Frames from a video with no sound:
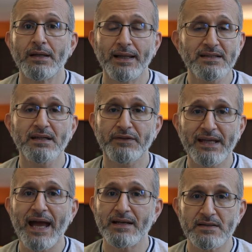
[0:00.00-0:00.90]
let's give
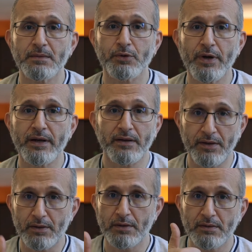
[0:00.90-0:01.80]
Canon some credit
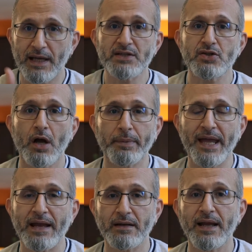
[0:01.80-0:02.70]
here. Nice job,
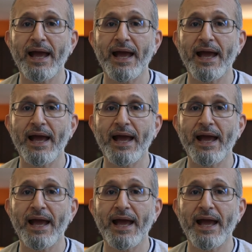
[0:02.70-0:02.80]
Canon.